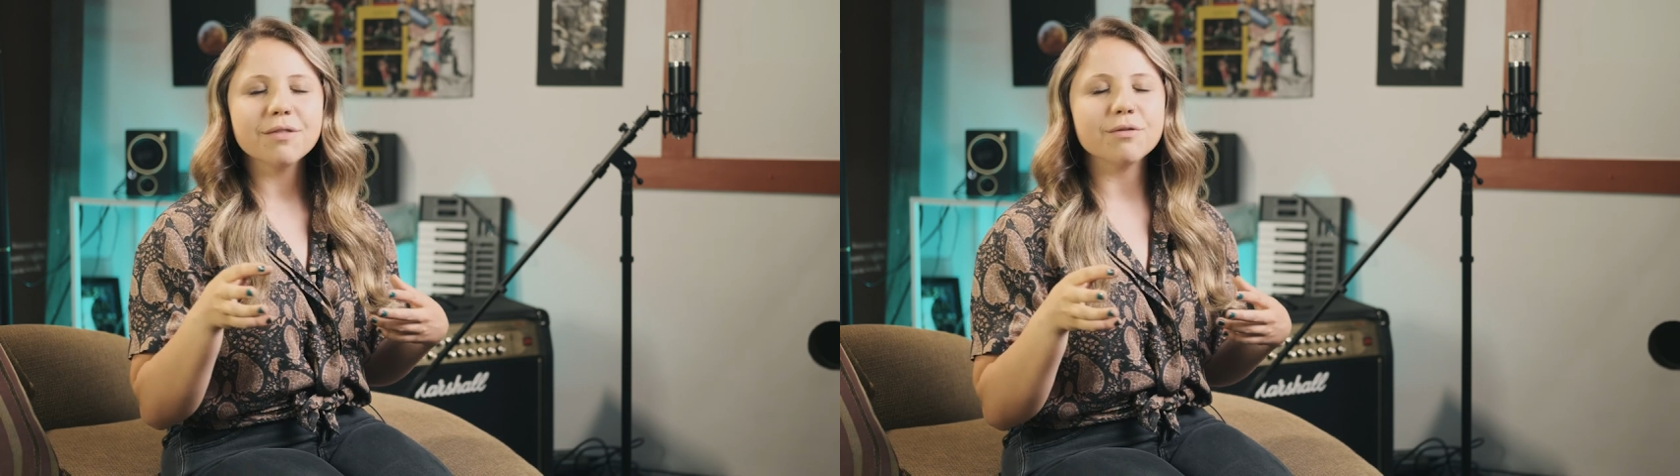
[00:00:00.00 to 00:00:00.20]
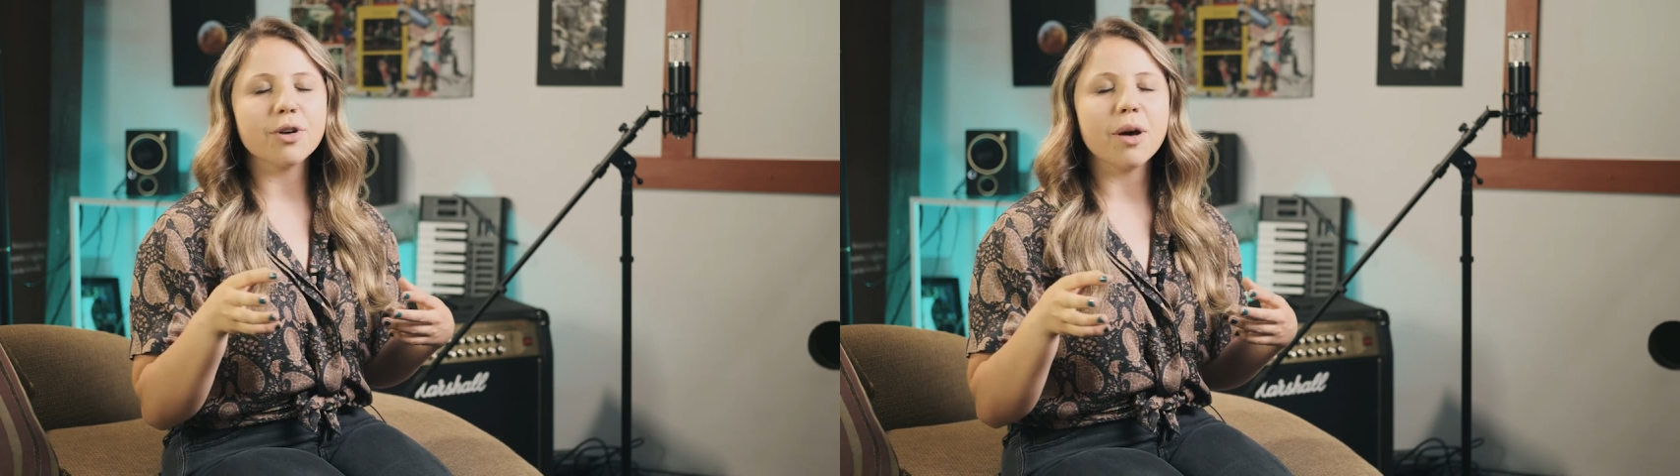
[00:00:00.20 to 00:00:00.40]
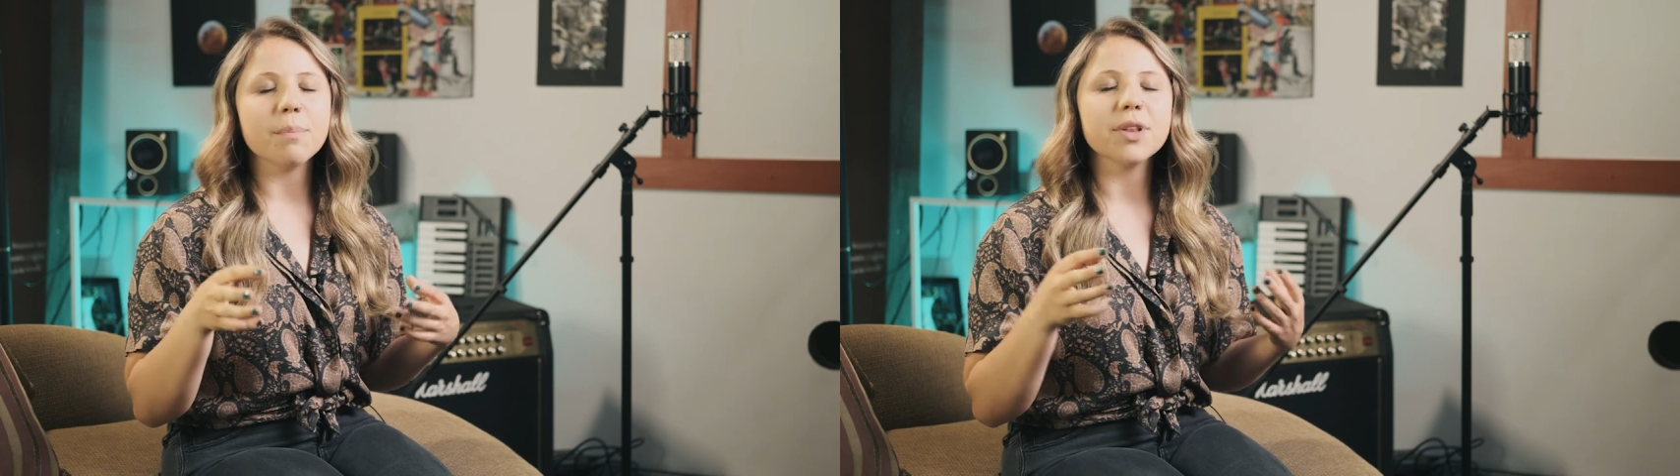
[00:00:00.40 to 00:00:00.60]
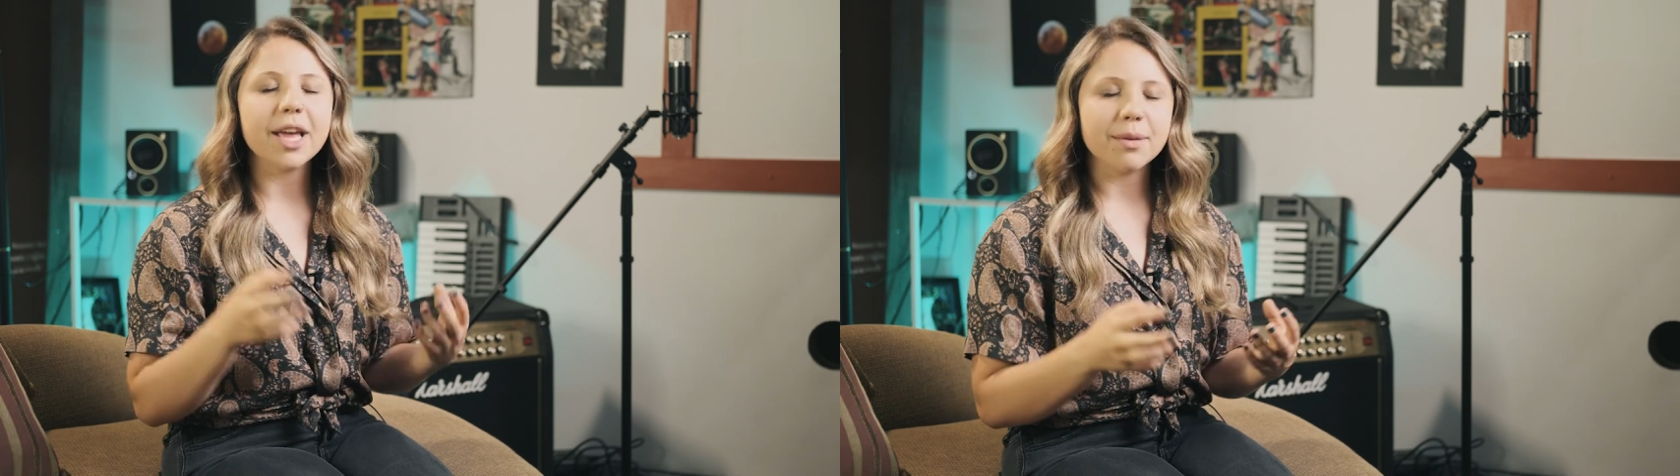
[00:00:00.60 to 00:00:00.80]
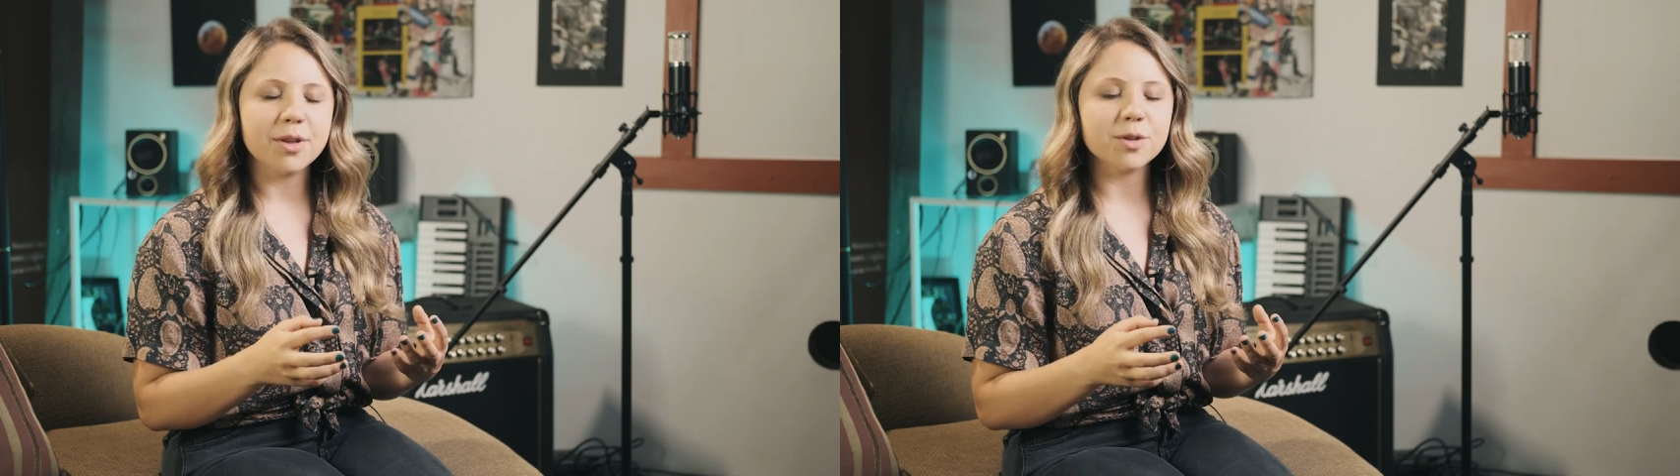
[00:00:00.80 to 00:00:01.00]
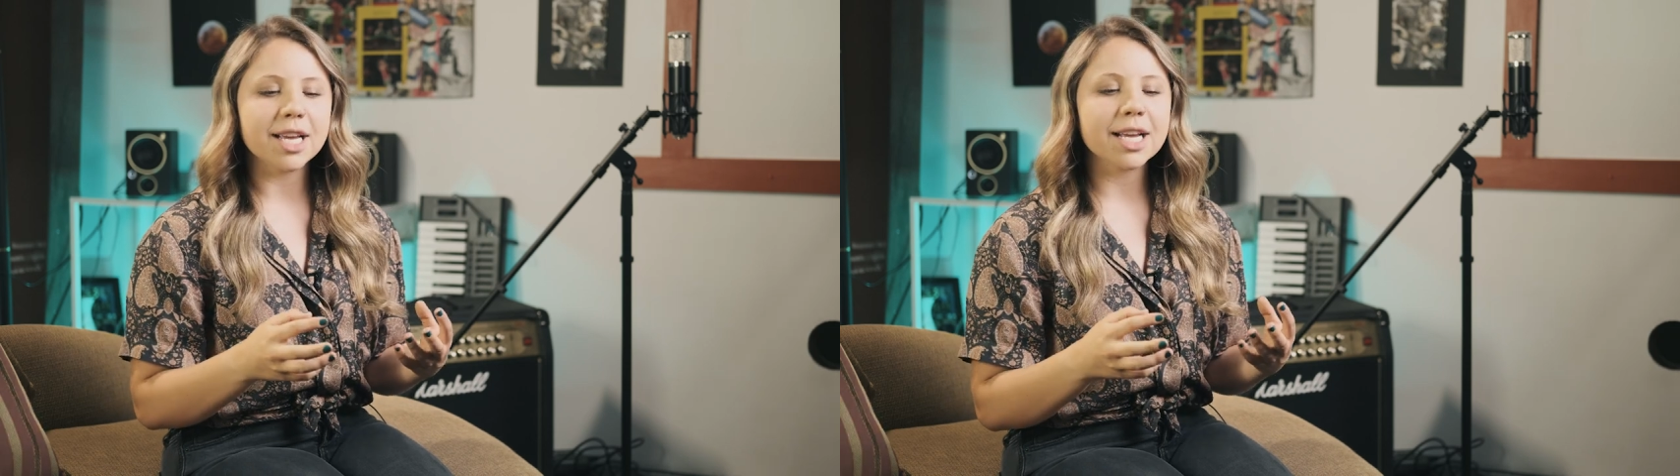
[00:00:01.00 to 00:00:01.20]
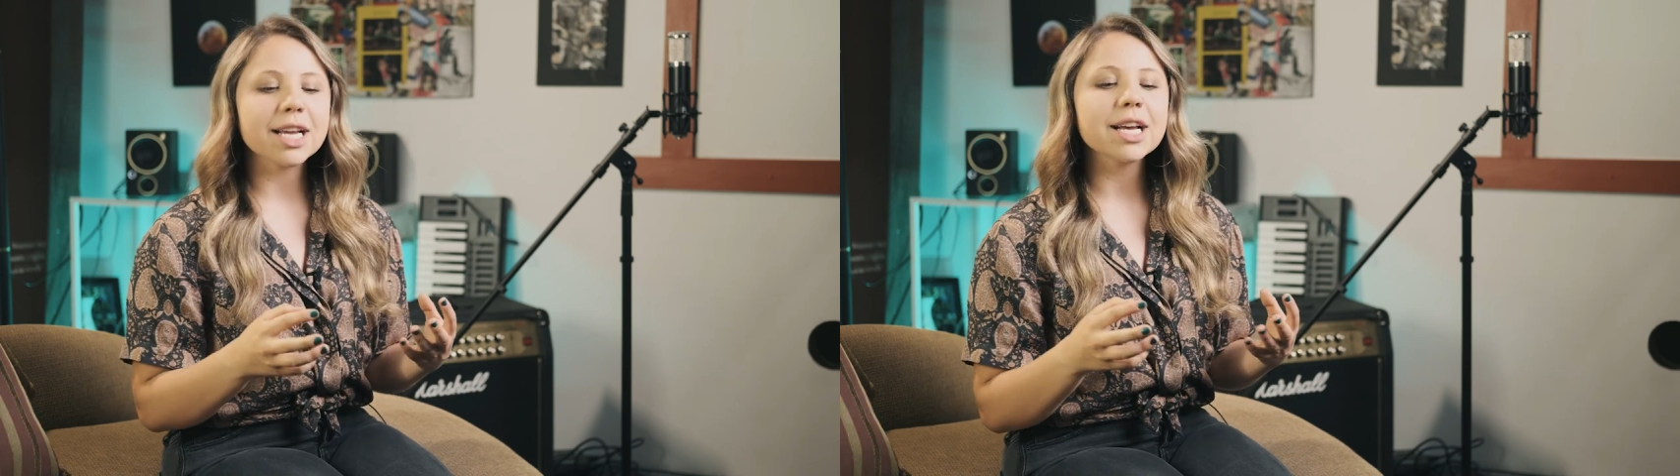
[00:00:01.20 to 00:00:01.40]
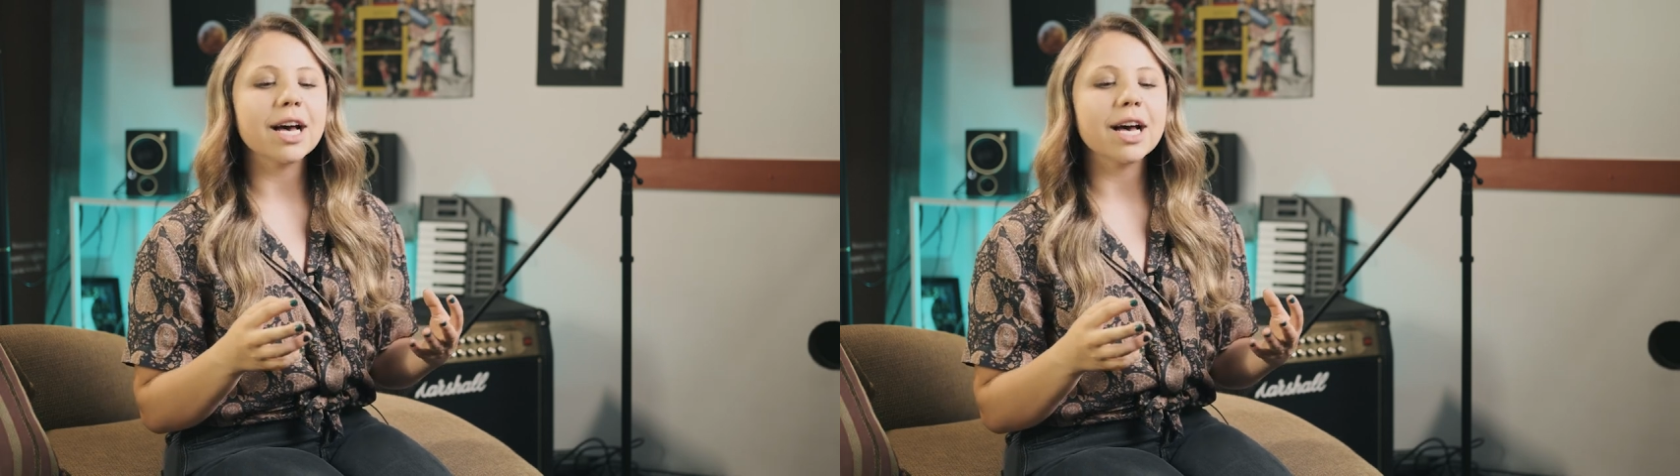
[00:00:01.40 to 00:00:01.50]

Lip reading: from playing music.